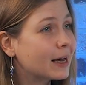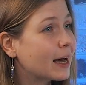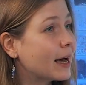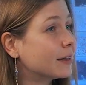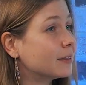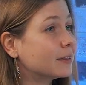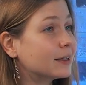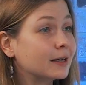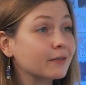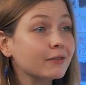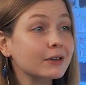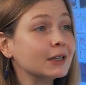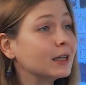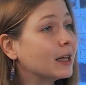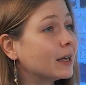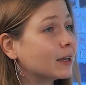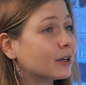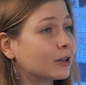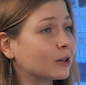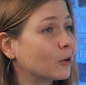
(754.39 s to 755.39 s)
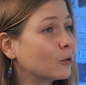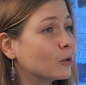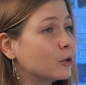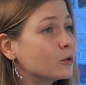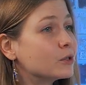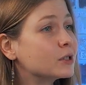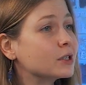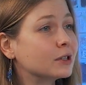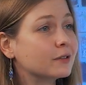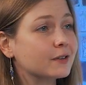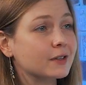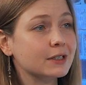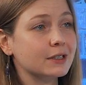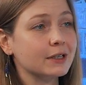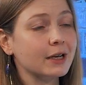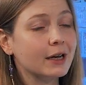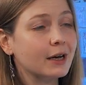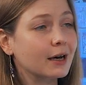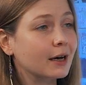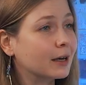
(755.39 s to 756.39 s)
and even using these
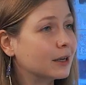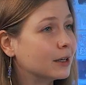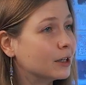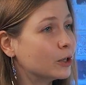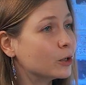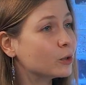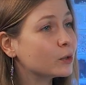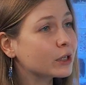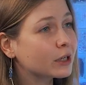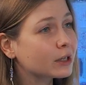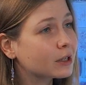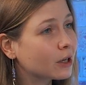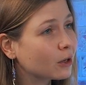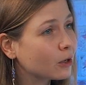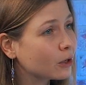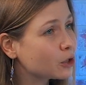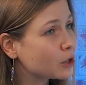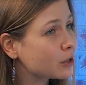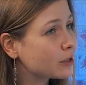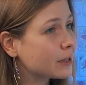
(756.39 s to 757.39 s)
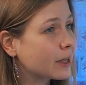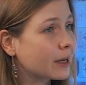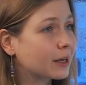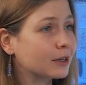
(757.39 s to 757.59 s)
new technologies like